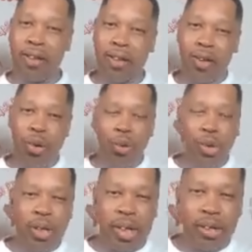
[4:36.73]
who is
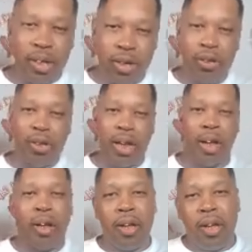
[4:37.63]
that sitting on his lap?
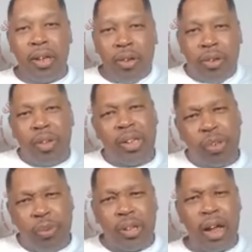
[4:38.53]
Oh, that's the
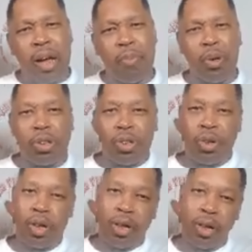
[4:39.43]
original high boy
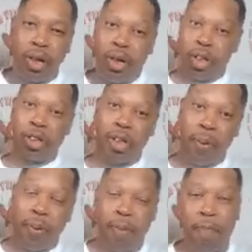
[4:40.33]
Sterling, another
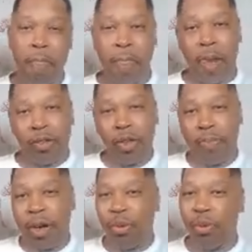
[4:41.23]
stepper.
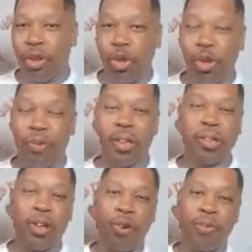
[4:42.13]
Somebody who was sure of
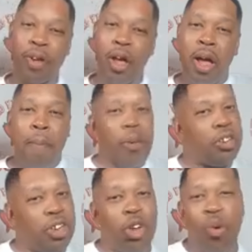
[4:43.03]
themselves. But
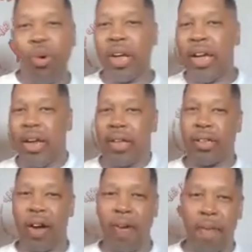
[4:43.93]
she don't want to hear this,
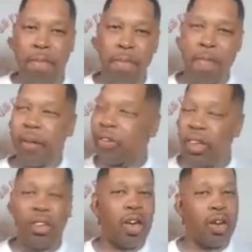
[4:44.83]
y'all. She
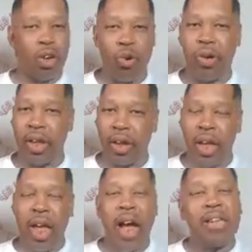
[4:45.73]
started going in.
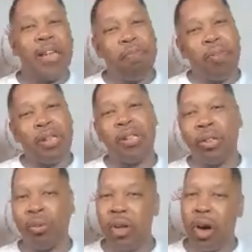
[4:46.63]
I said, listen,
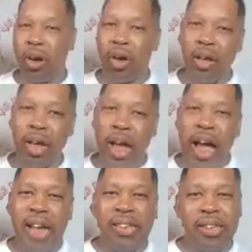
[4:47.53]
sweetheart.
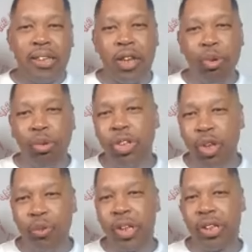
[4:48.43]
I said, it's the new
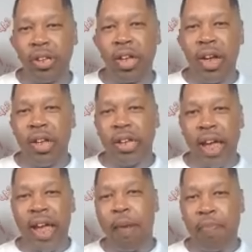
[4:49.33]
generation that
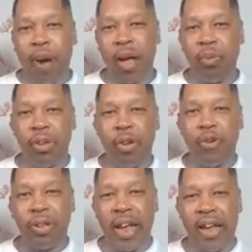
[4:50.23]
have a problem with
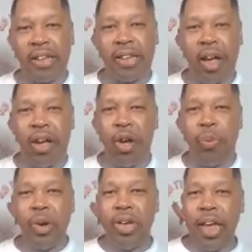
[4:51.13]
different things that
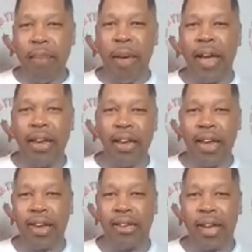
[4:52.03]
we did back in the
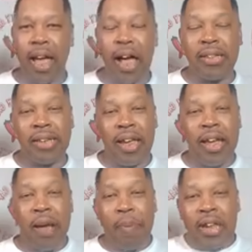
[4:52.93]
days. I say,
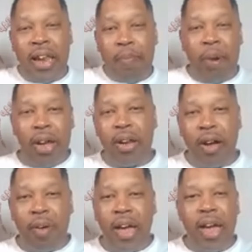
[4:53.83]
but then they bring it
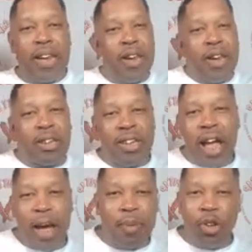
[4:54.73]
up and then they could
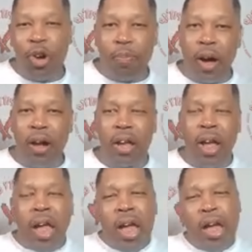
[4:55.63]
chime and talk about it.
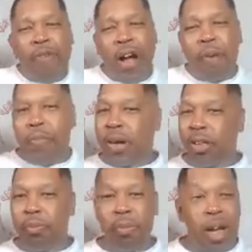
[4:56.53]
If I could bring a
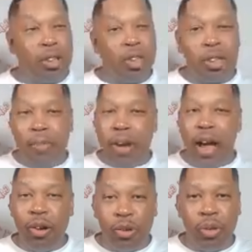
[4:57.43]
smile to somebody's
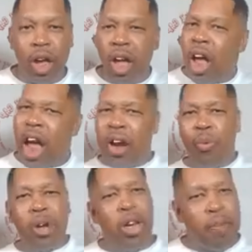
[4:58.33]
household, I don't
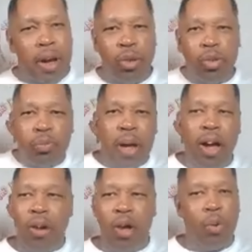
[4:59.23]
want to hear nobody no
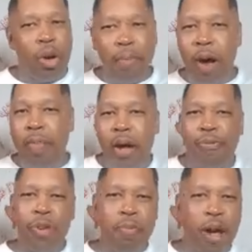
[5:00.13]
smile. What about my
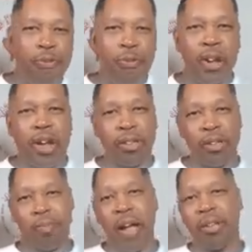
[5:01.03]
friend? I say,
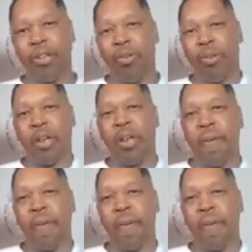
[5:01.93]
it's back to you again.